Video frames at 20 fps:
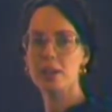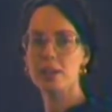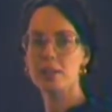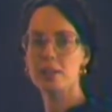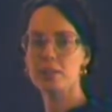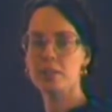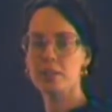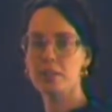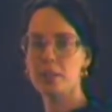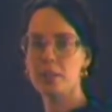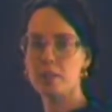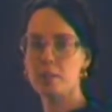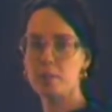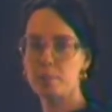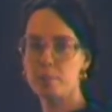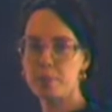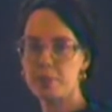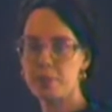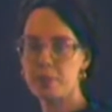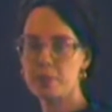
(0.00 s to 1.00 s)
his
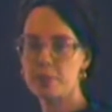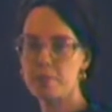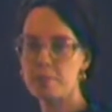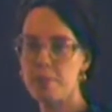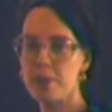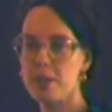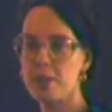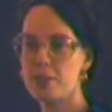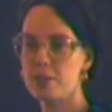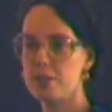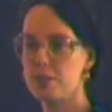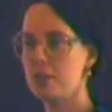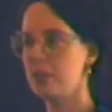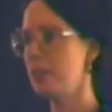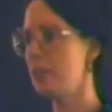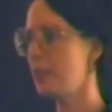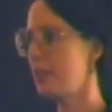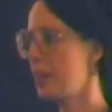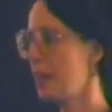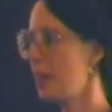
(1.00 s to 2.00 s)
participation
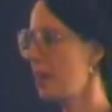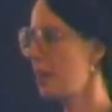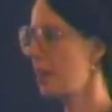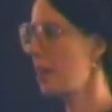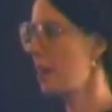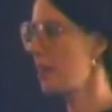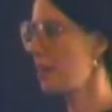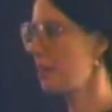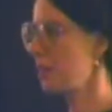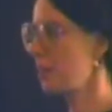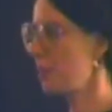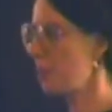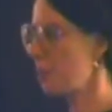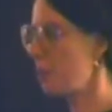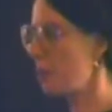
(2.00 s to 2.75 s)
in the Anacostia